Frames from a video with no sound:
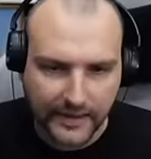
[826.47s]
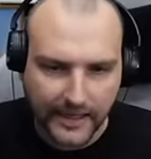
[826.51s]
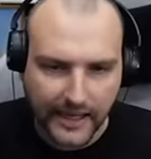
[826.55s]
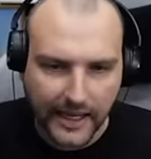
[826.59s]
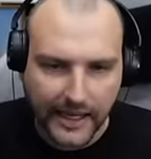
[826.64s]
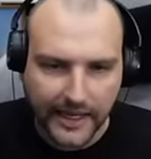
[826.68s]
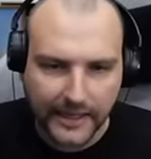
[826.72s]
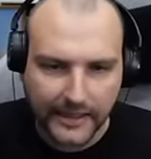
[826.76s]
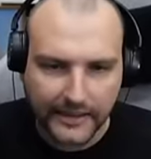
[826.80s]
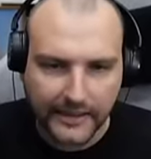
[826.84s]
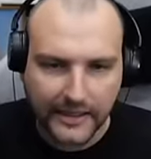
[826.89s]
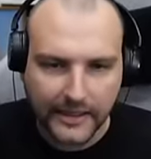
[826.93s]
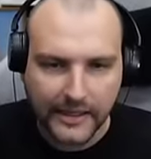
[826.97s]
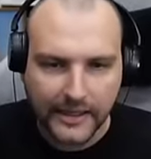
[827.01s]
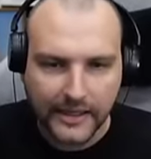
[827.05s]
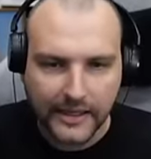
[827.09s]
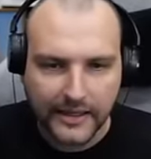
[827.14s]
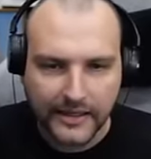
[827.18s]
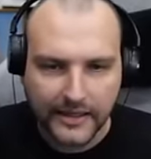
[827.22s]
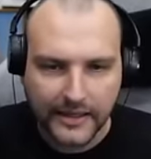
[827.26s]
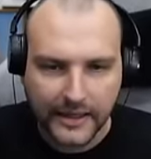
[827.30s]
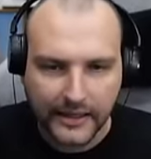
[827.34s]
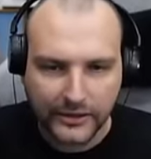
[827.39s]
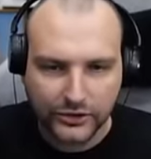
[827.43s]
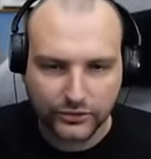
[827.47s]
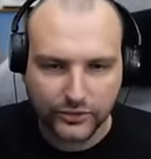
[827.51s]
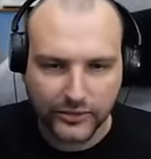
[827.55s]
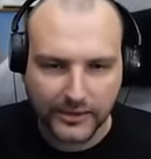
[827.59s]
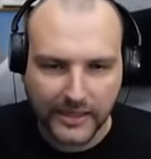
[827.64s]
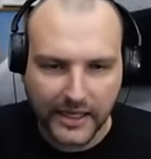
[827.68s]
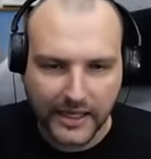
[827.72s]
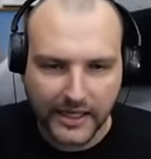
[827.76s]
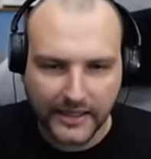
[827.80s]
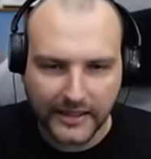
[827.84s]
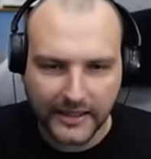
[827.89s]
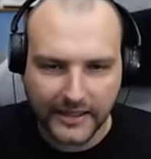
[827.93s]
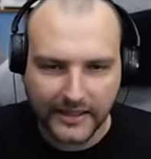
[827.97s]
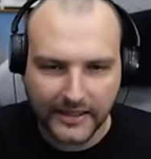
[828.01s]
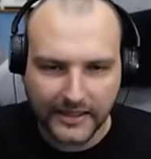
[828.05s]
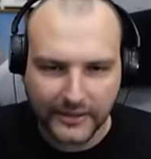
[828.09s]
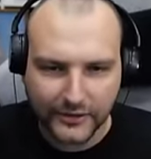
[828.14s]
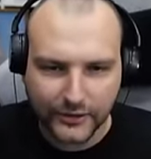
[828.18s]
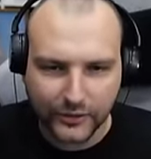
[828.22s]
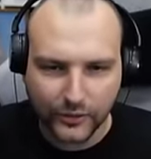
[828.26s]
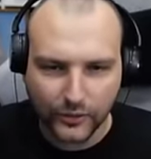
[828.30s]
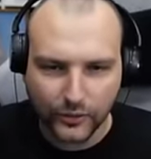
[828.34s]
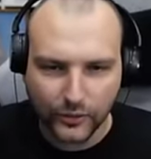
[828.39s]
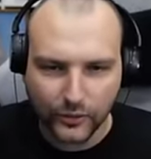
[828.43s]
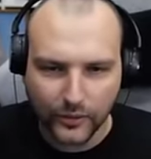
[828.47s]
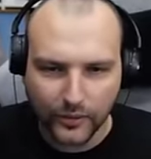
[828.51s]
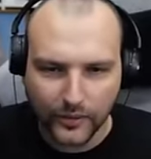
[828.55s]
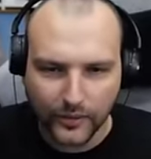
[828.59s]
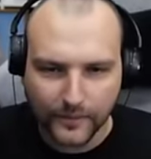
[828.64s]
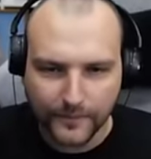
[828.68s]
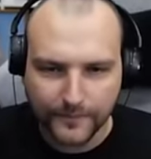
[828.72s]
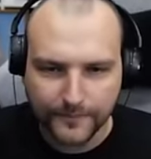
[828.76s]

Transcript: right? That's what I needed to do.